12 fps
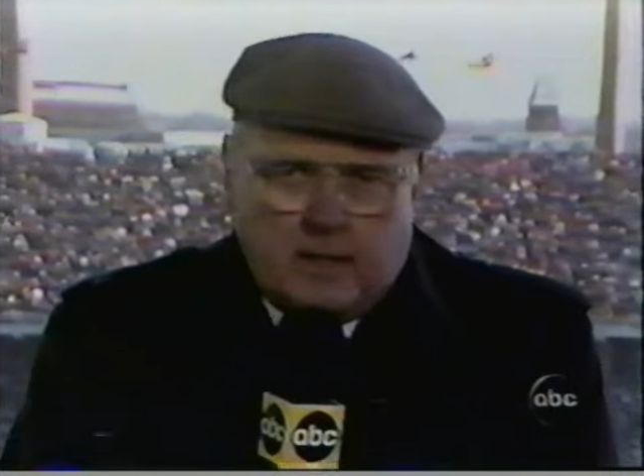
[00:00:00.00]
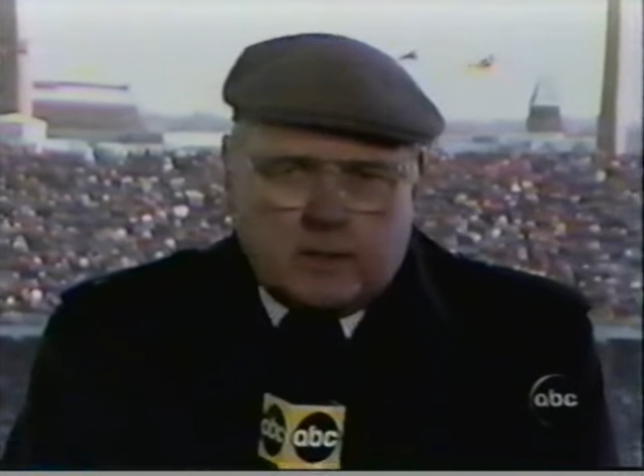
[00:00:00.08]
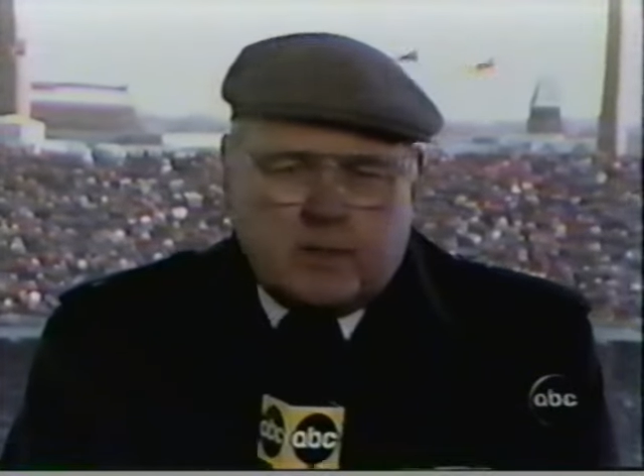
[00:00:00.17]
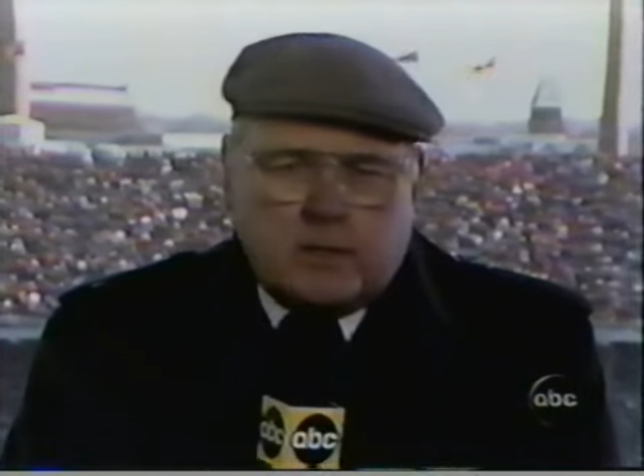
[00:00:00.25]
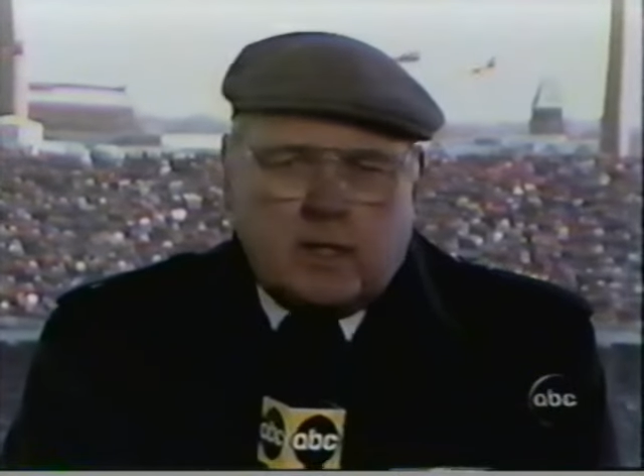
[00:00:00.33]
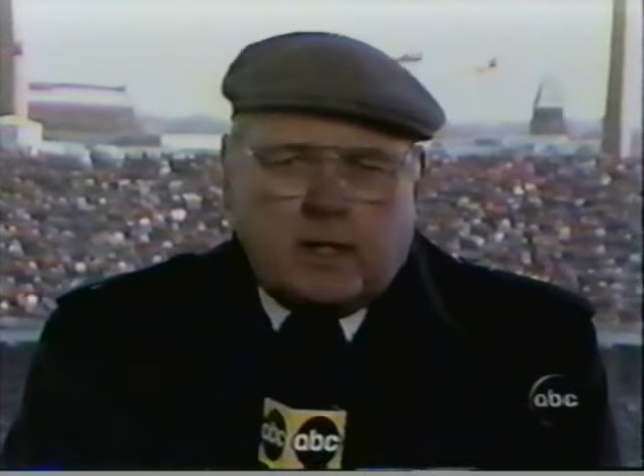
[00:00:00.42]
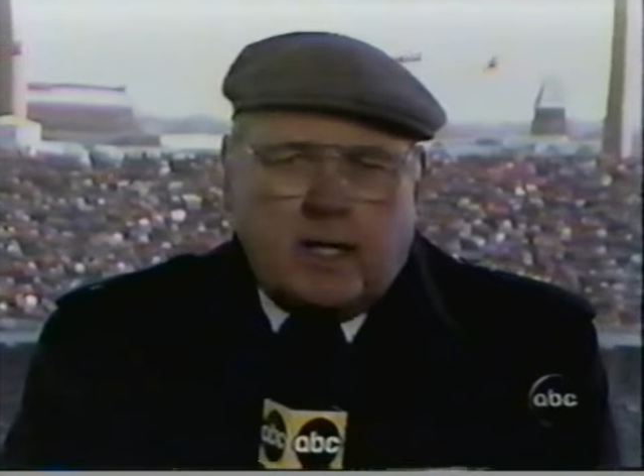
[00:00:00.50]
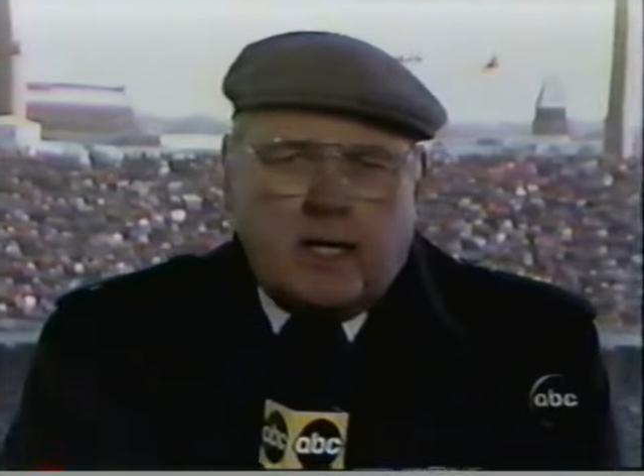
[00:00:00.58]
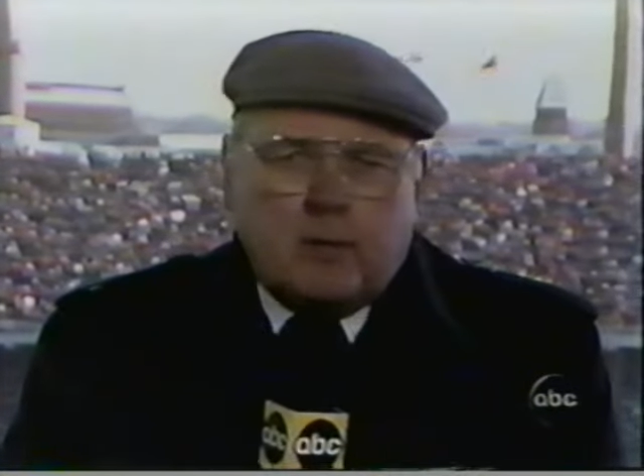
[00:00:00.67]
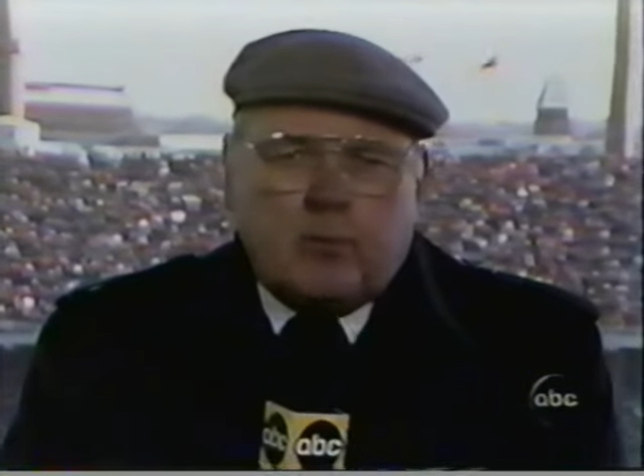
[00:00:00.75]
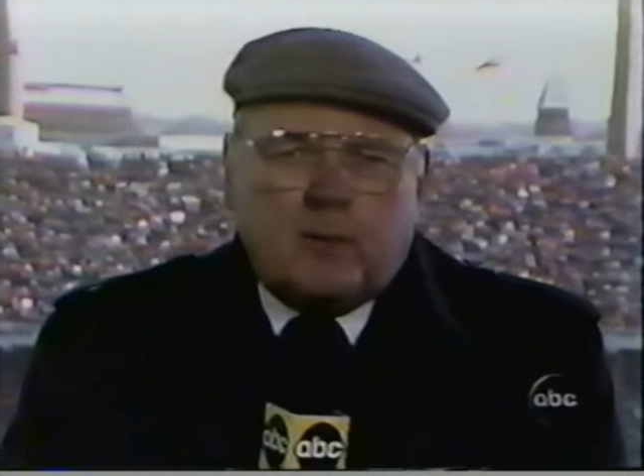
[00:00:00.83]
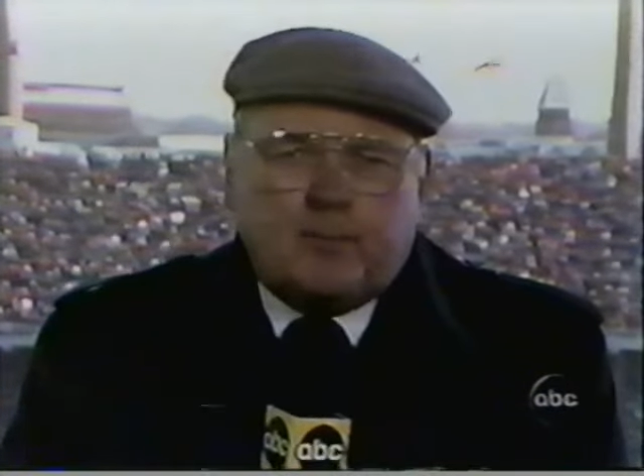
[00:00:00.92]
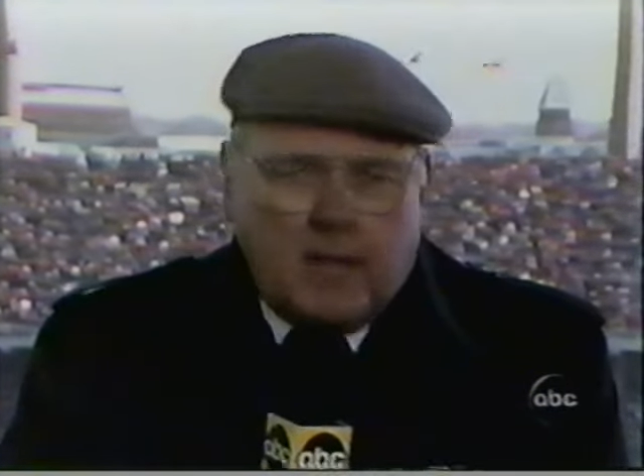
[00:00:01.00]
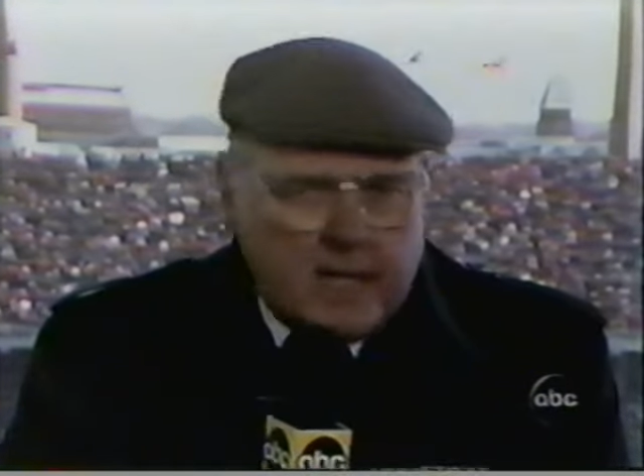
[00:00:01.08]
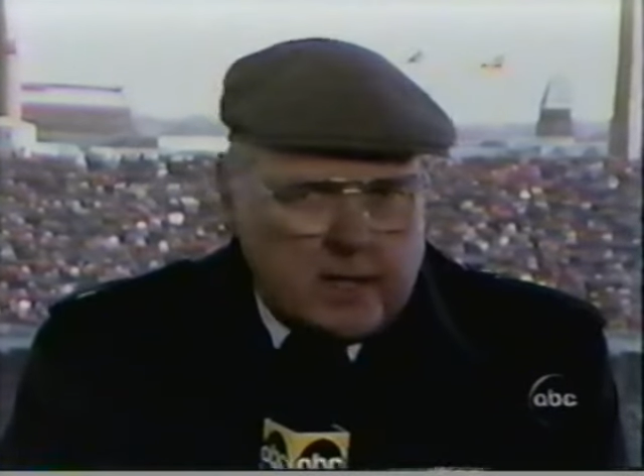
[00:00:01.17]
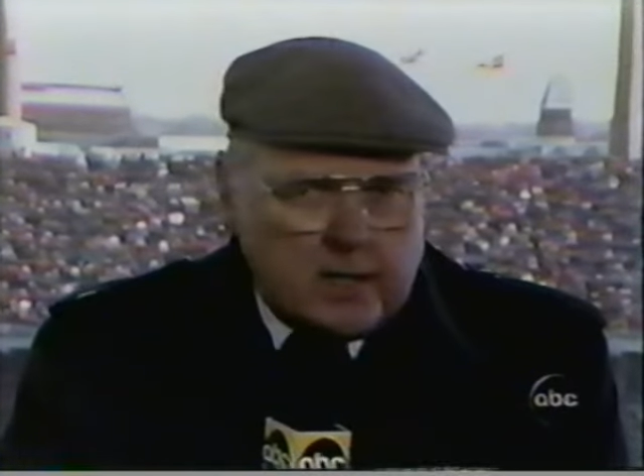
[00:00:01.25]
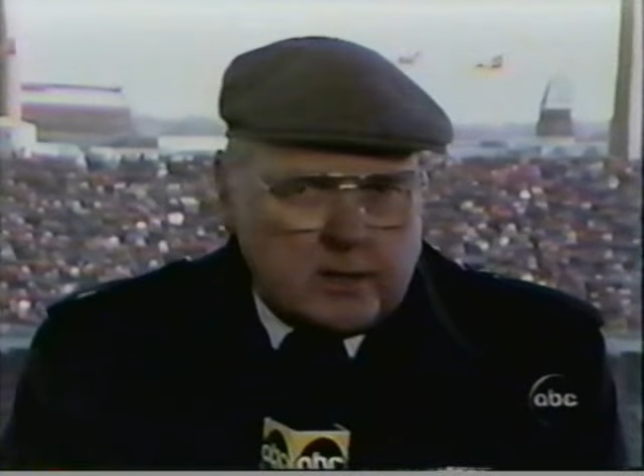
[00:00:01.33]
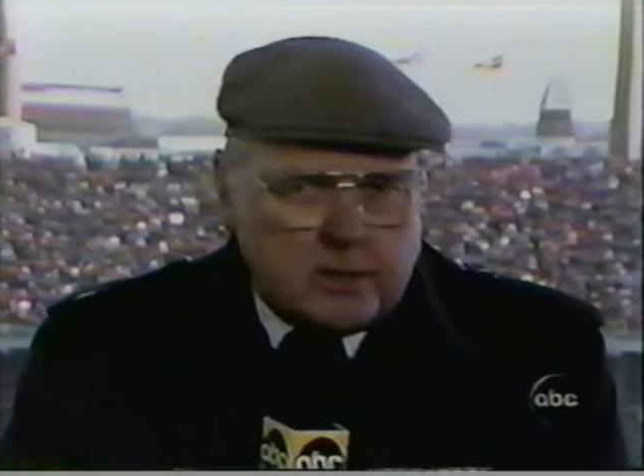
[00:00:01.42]
This is a game where
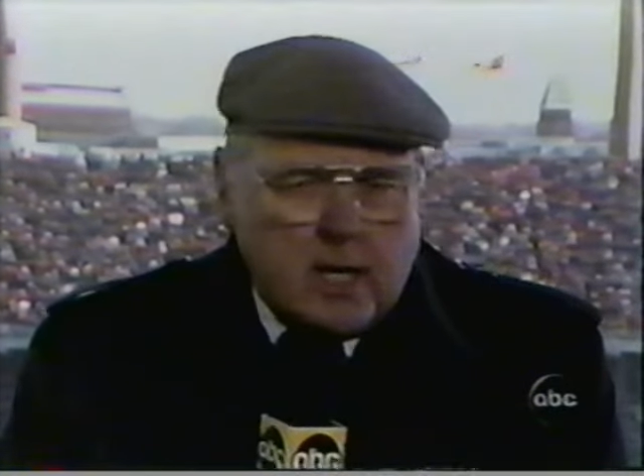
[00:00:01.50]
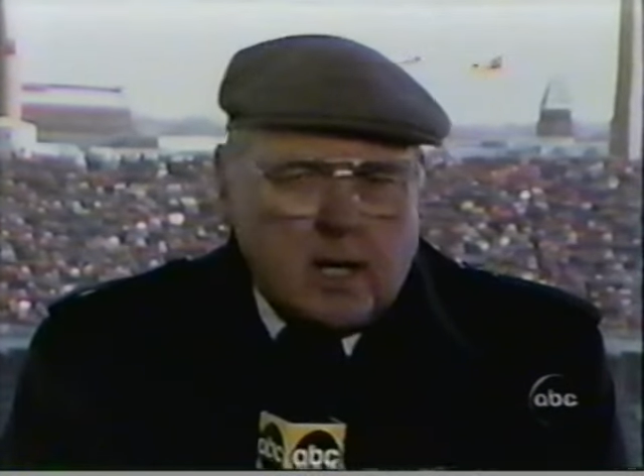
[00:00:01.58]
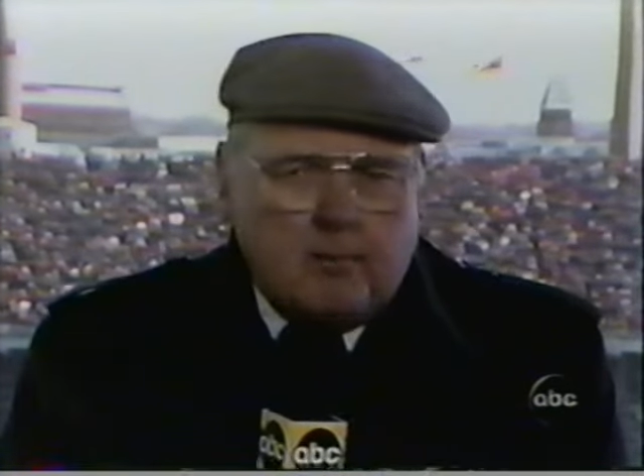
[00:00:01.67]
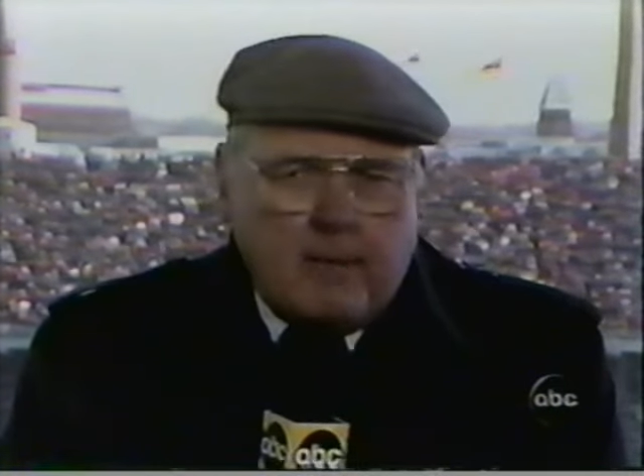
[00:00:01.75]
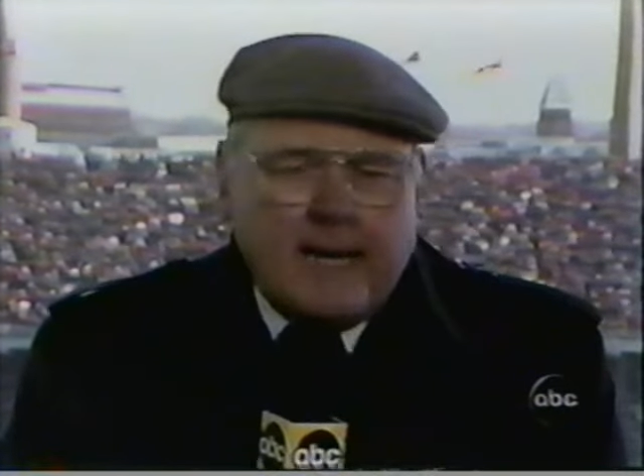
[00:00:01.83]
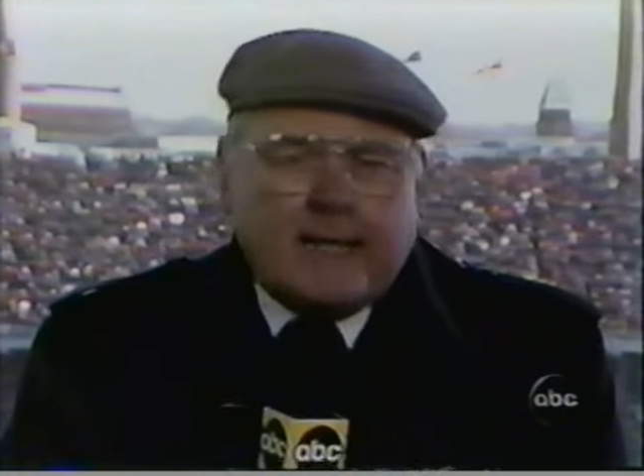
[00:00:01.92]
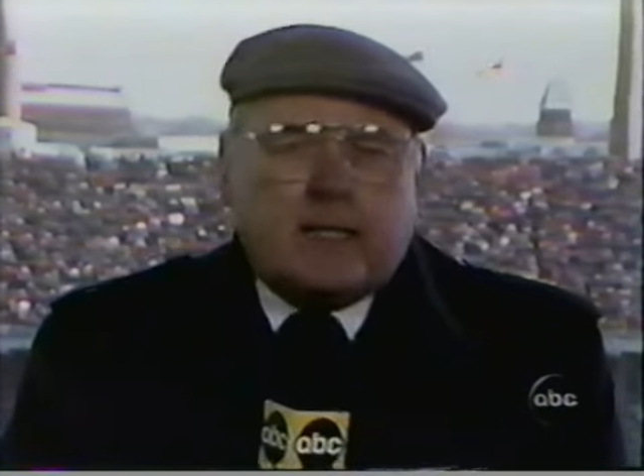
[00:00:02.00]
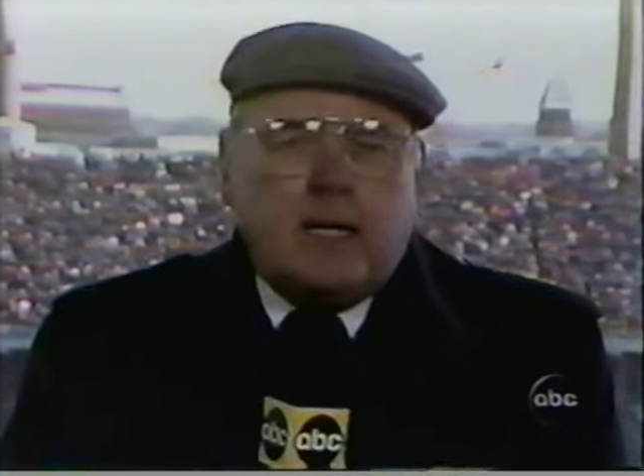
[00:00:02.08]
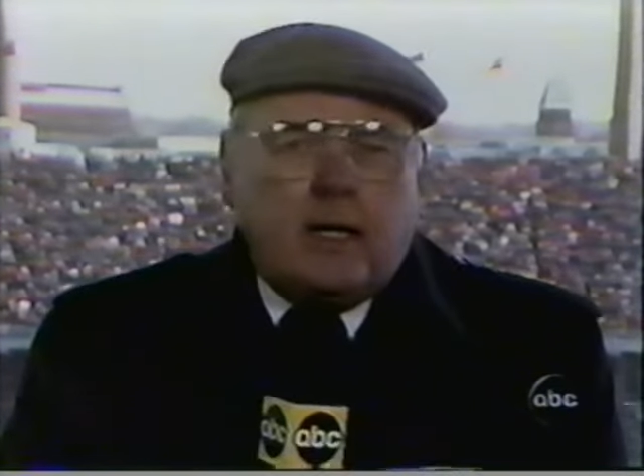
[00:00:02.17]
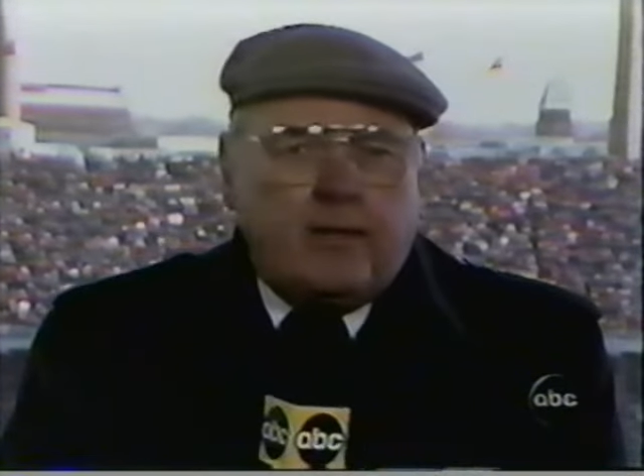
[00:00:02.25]
players make